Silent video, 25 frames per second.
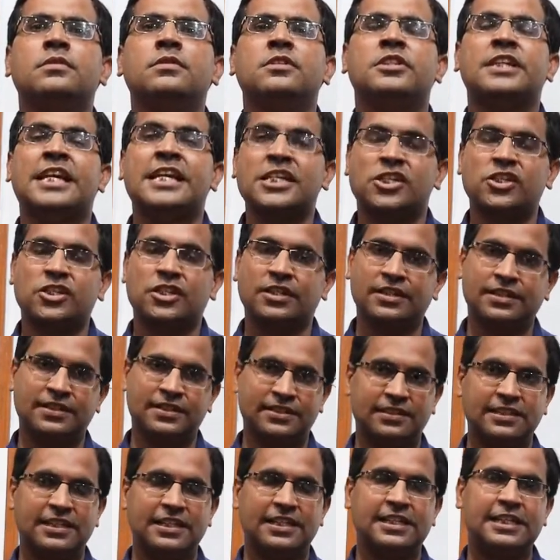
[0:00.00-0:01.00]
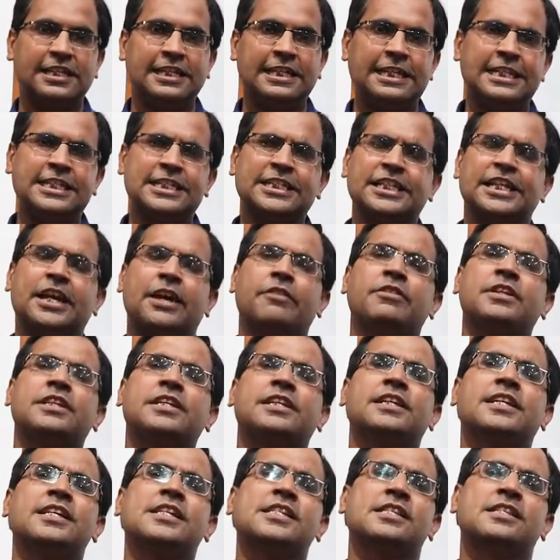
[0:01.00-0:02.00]
gesture each and
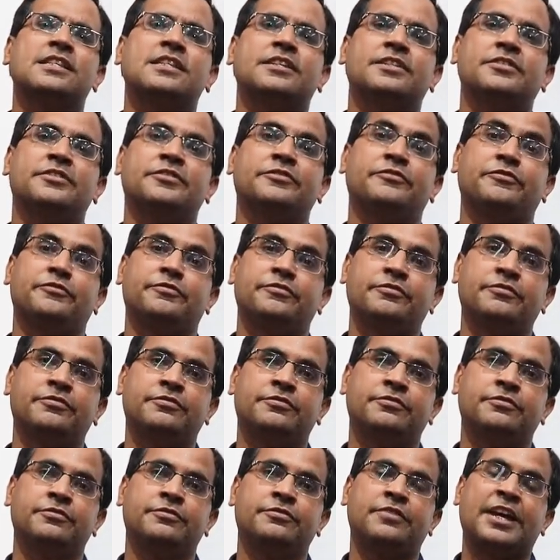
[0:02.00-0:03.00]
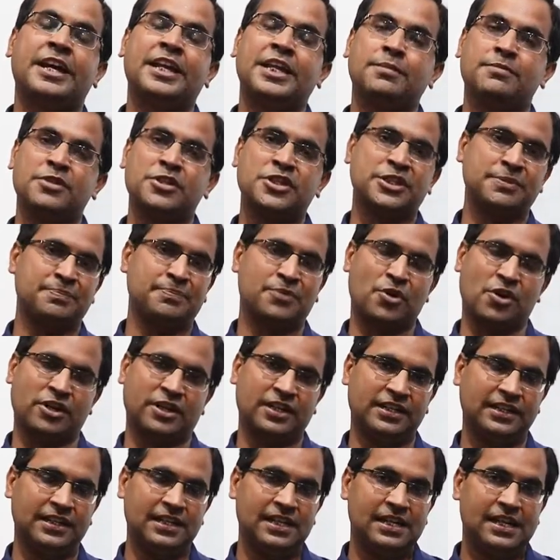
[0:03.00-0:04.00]
everything is very much
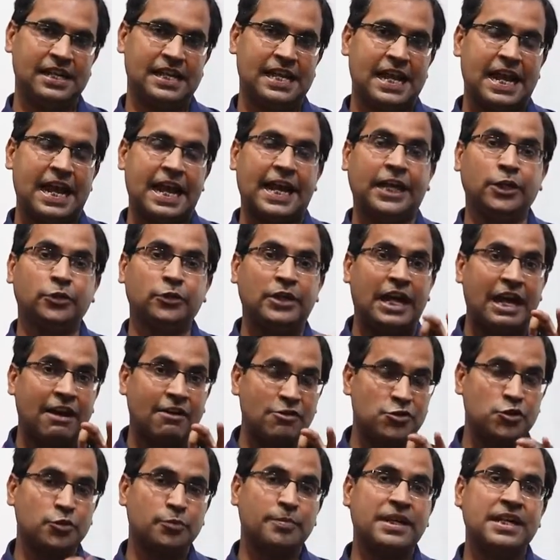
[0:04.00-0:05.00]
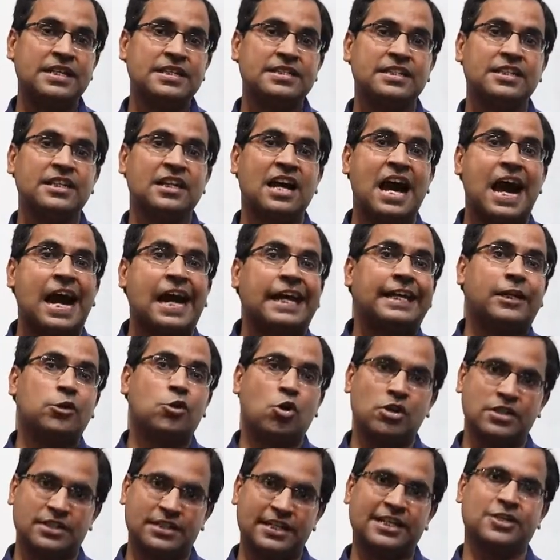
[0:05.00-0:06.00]
important. And you have to maintain eye
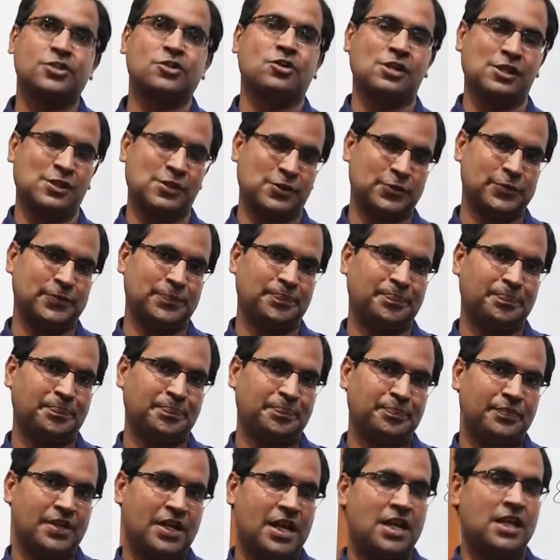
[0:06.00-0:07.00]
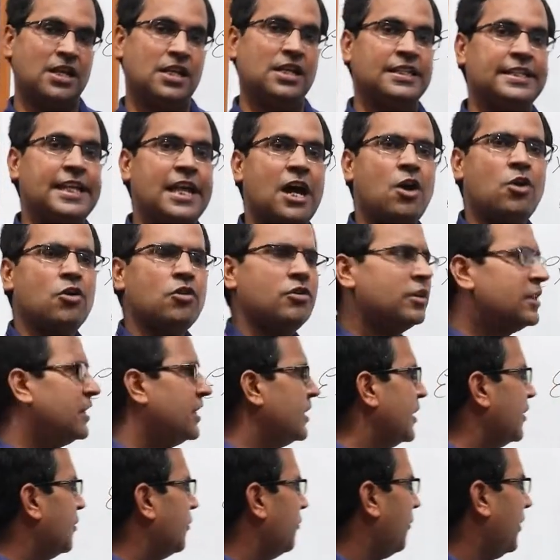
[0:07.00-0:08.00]
contact also. Now,
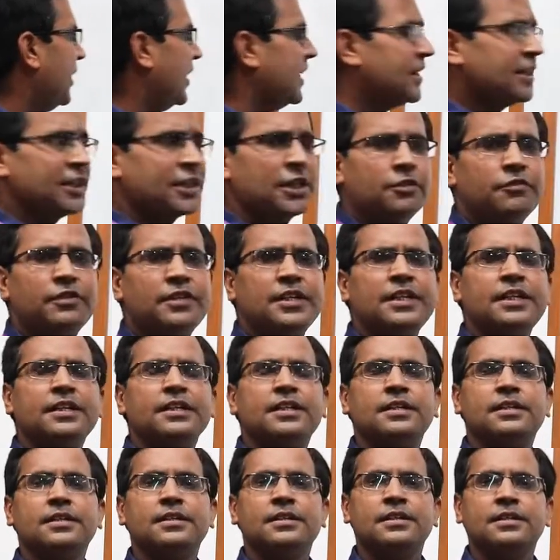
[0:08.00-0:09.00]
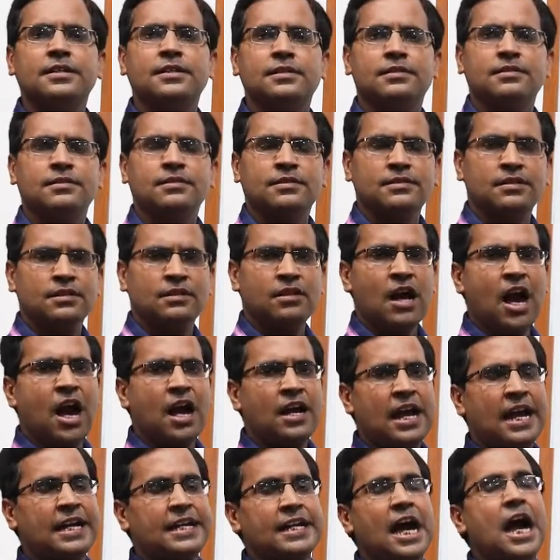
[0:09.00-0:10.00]
where the word
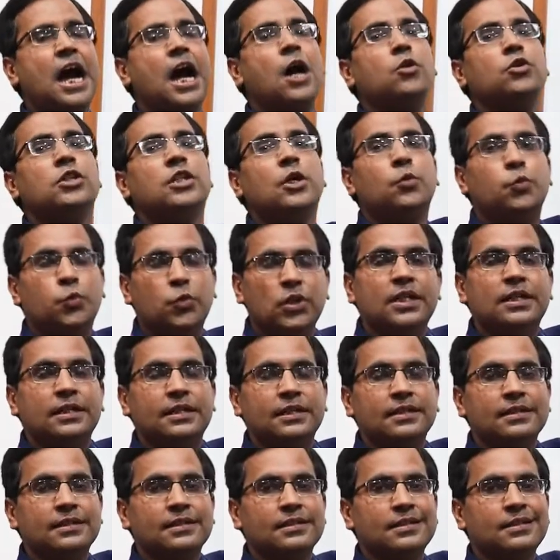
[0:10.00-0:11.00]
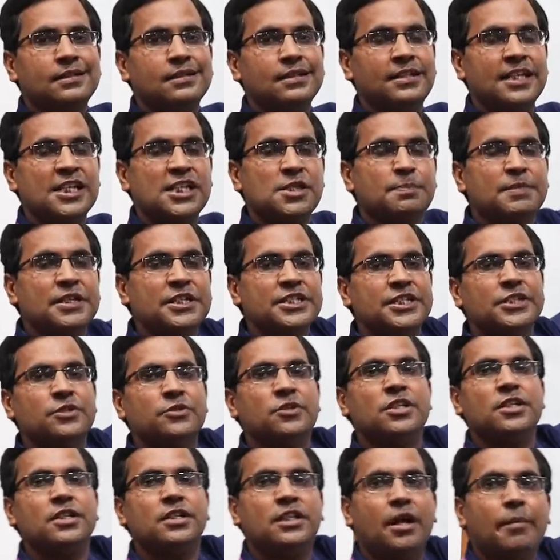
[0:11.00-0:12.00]
and how the word, this
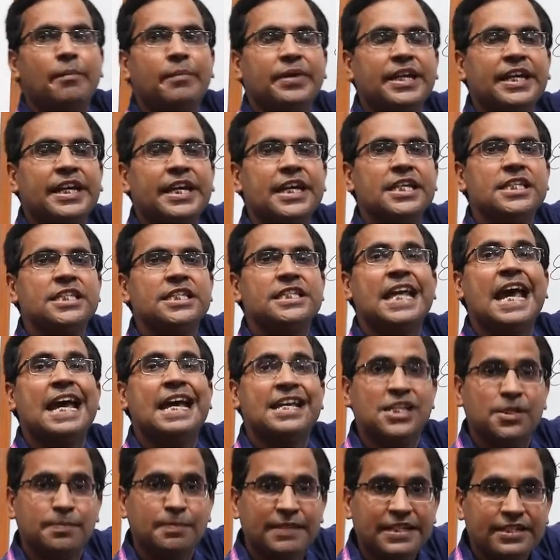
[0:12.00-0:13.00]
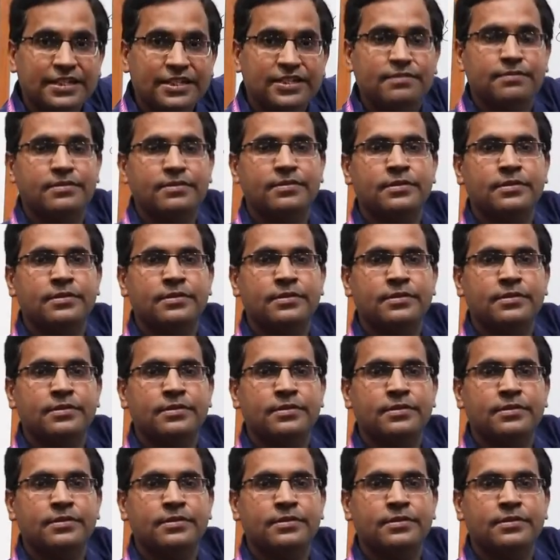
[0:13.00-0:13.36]
particular communication has been